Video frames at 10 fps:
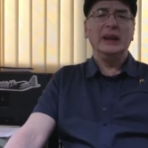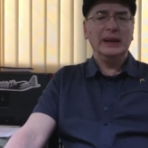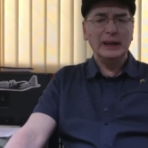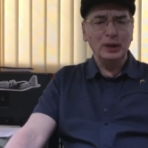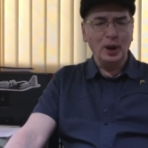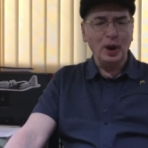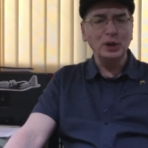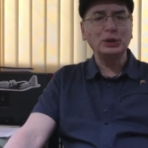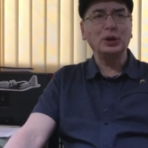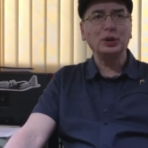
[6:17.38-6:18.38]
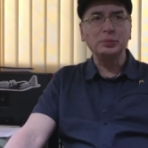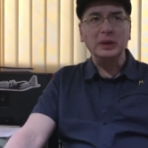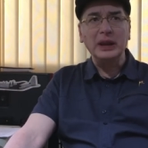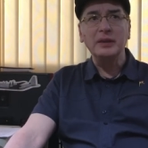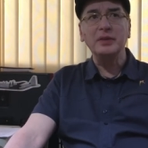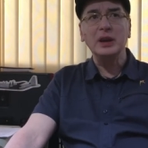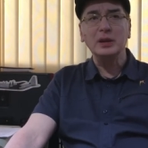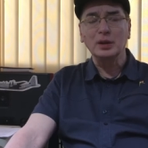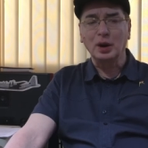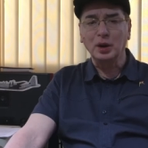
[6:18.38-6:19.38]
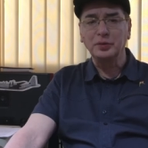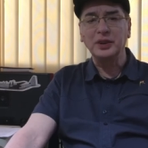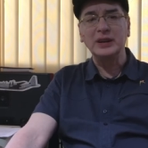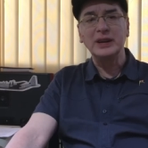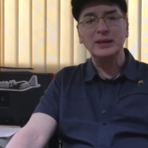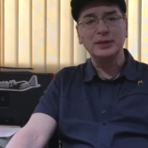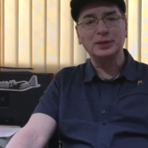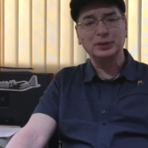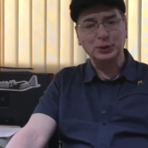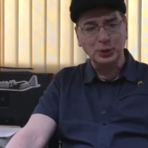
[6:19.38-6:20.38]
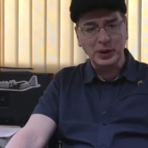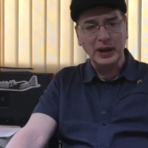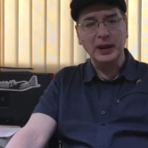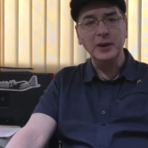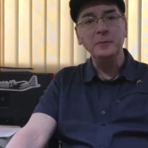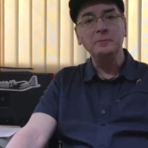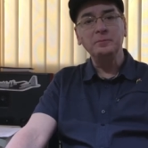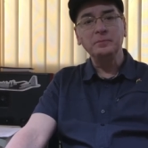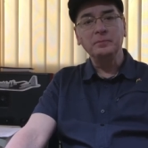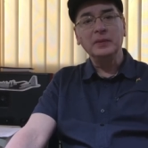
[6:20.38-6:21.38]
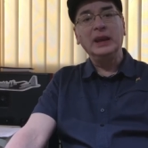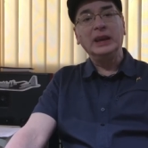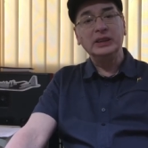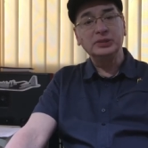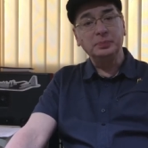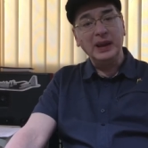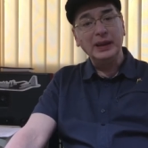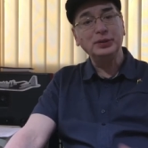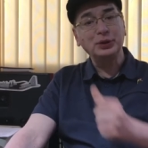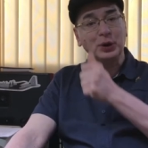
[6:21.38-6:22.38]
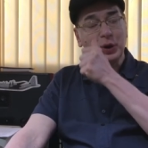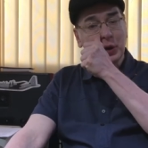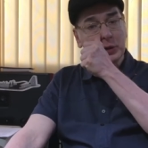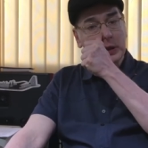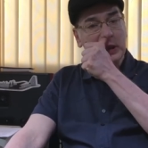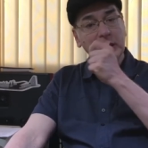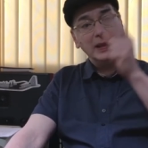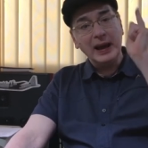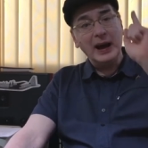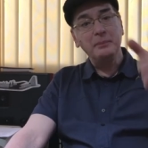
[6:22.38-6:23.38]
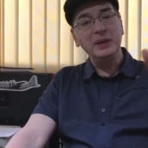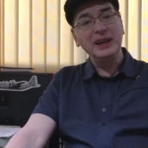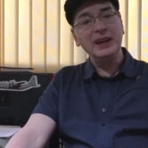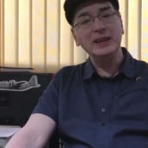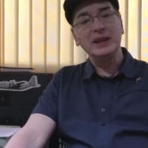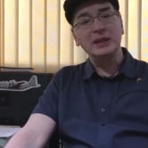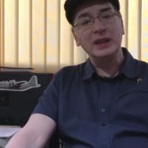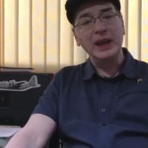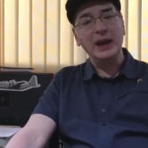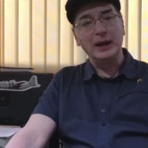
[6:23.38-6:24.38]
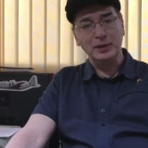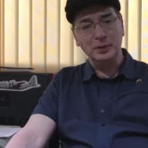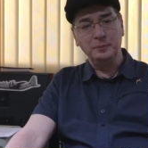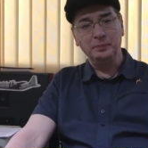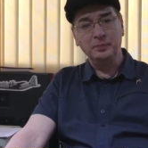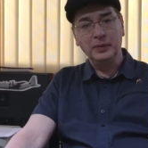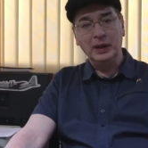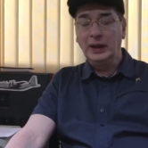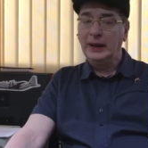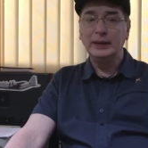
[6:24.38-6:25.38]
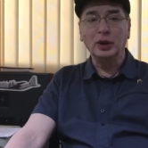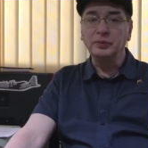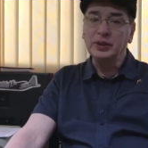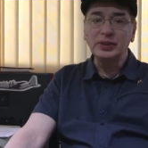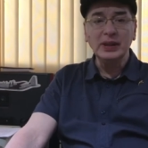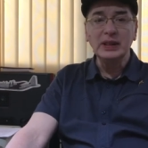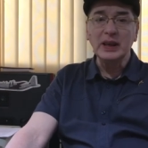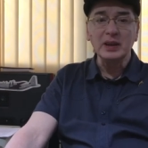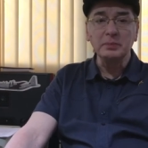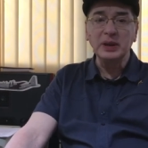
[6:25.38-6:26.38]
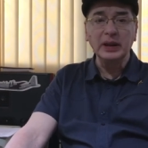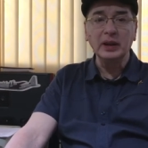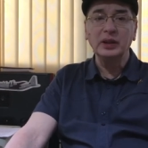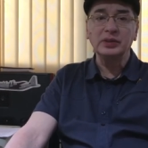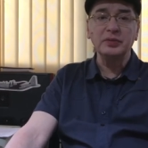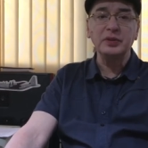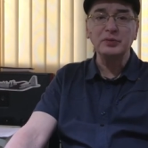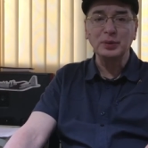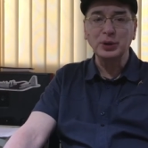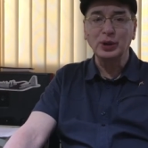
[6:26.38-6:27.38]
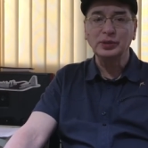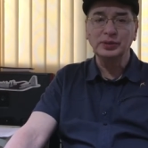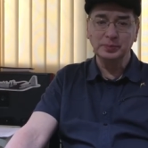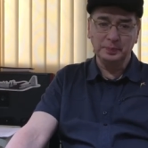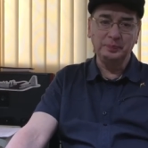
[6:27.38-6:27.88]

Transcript: a lot of behavior of adults today is based on the upbringing that they had. And obviously their upbringing is different from yours.